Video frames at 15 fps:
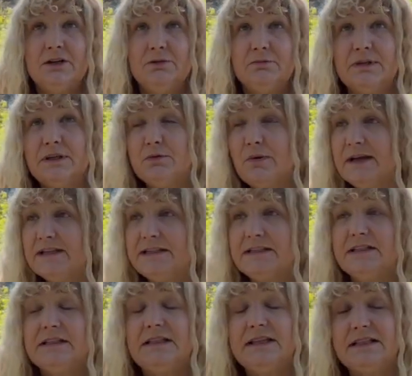request
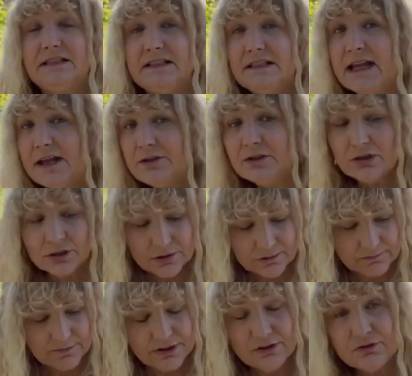to get together,
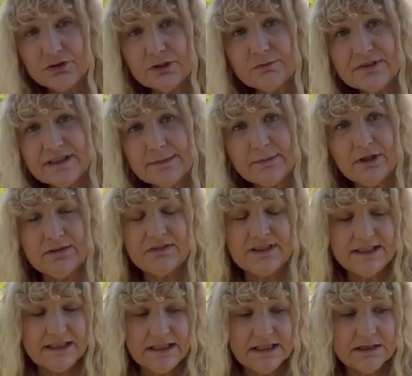reunion with somebody you haven't
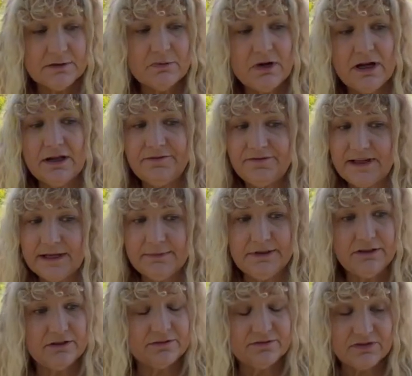seen in a while, family
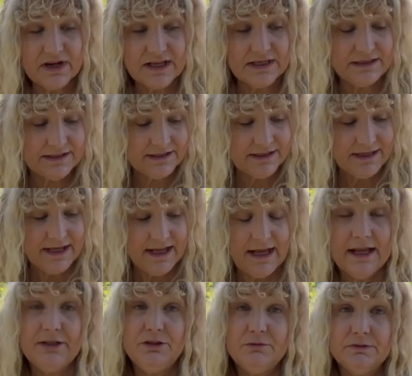or friend,
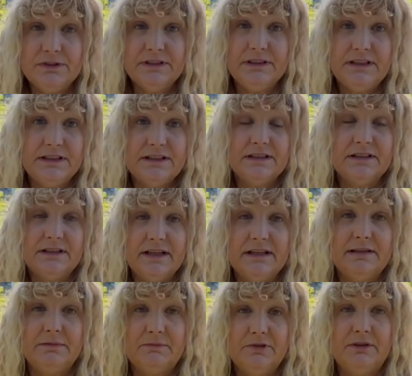and you really need to lay
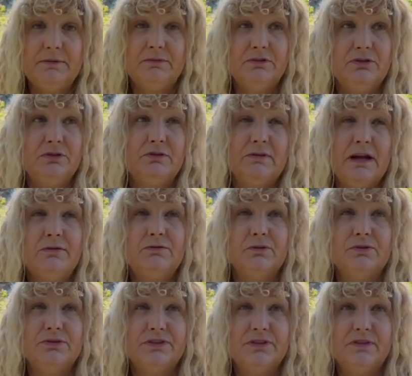the, the, the, ground
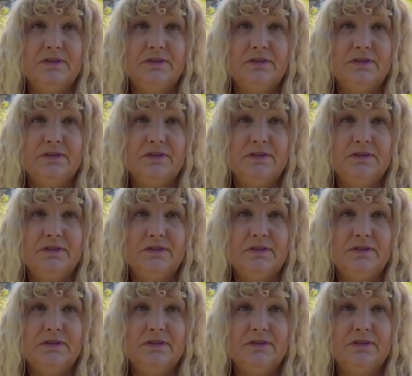rules.